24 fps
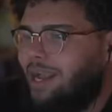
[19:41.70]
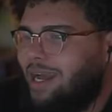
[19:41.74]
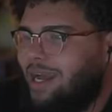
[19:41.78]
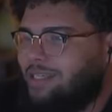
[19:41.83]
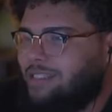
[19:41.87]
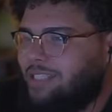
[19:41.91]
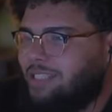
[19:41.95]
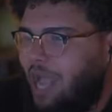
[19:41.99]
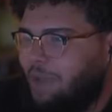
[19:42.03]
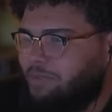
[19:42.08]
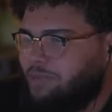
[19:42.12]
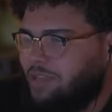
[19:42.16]
got a
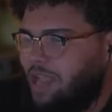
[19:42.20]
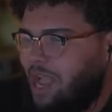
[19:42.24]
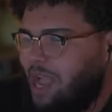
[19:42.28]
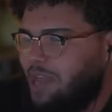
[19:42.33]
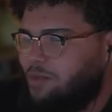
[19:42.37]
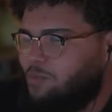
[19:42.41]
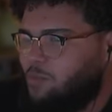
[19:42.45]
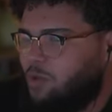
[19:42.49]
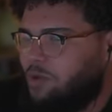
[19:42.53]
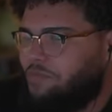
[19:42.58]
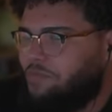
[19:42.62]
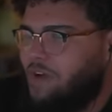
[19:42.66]
stop
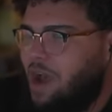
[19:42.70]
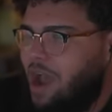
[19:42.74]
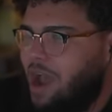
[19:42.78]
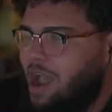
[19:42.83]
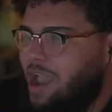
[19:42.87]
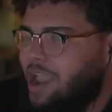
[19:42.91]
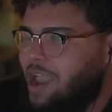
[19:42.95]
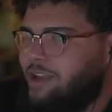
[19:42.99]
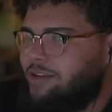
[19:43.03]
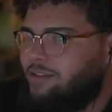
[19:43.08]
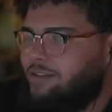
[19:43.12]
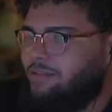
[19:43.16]
sign. We're
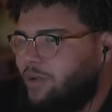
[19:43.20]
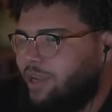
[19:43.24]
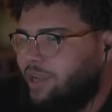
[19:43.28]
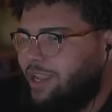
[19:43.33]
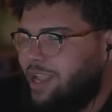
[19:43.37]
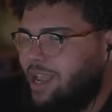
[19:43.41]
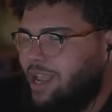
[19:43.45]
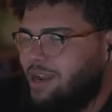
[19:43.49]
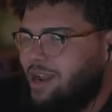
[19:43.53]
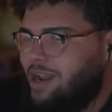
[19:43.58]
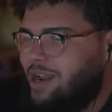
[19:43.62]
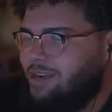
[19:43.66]
fine. We
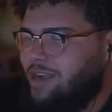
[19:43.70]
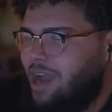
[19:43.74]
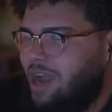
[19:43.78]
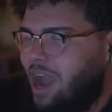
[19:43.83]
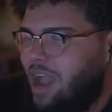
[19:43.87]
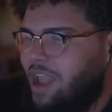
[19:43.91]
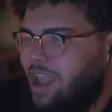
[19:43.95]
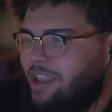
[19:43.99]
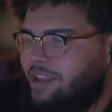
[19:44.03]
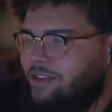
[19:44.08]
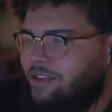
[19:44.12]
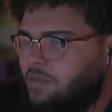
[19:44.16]
cannot
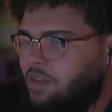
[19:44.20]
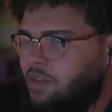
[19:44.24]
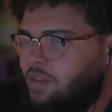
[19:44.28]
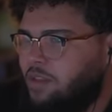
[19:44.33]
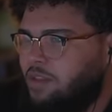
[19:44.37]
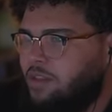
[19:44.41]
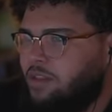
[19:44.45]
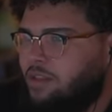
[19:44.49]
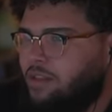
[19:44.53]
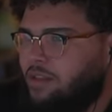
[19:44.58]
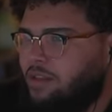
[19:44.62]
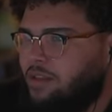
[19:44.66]
die.
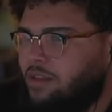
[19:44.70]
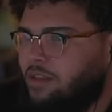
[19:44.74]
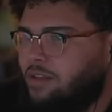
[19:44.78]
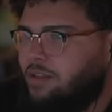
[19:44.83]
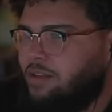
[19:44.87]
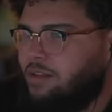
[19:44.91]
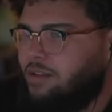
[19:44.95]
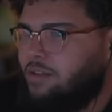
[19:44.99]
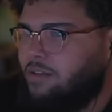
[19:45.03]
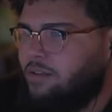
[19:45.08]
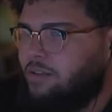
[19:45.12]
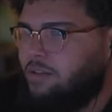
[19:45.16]
Okay,
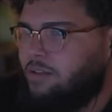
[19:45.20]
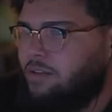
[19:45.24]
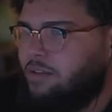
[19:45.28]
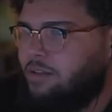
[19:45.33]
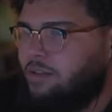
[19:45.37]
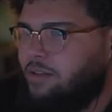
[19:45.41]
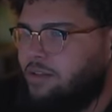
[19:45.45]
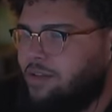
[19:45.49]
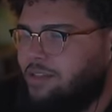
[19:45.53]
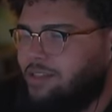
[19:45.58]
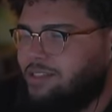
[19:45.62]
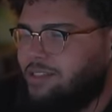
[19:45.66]
why?
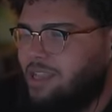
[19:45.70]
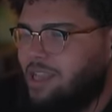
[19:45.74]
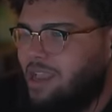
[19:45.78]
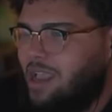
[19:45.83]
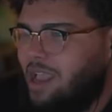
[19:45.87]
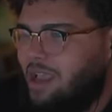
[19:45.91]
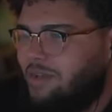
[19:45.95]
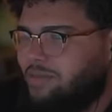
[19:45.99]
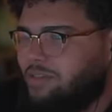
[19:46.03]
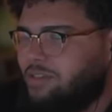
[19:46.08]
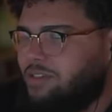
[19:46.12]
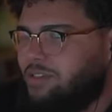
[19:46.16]
Because I
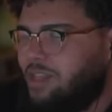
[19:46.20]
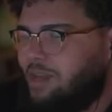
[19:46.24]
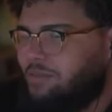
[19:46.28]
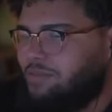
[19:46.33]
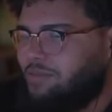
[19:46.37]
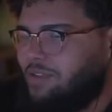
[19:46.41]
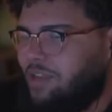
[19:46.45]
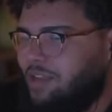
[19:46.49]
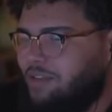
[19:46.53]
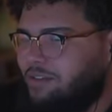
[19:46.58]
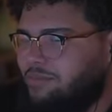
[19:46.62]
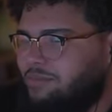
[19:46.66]
have a stop
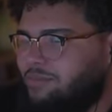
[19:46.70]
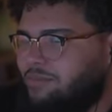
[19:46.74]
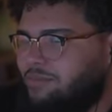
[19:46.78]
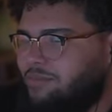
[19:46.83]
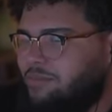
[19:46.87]
sign.